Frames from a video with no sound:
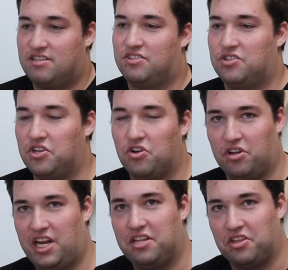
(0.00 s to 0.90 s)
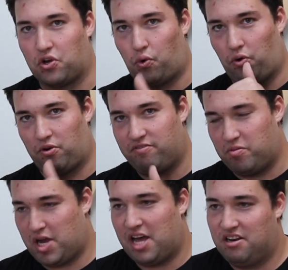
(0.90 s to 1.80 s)
so you're not hitting the corner of the
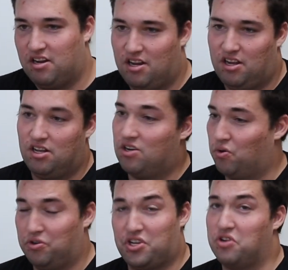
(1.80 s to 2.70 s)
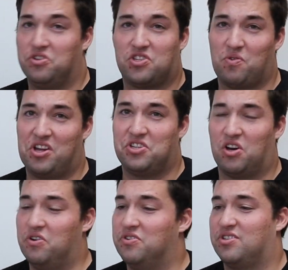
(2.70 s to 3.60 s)
bat, or don't use square
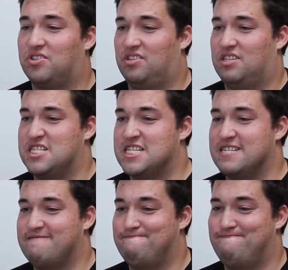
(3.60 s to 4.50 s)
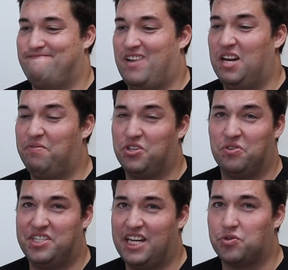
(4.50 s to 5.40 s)
toes. And if you're
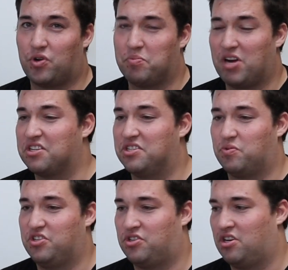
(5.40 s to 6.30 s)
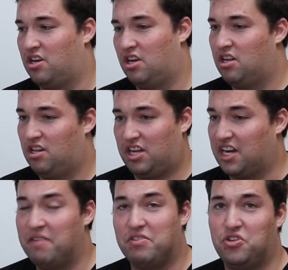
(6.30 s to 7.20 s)
doing T20 practice, which, like,
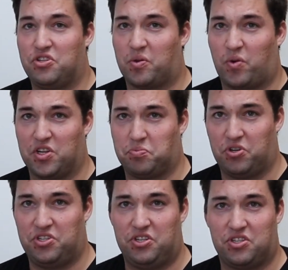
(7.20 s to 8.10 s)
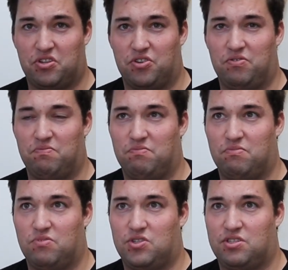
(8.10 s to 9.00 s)
even the New South Wales boys used to do
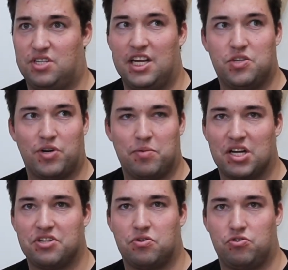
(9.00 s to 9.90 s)
T20 practice on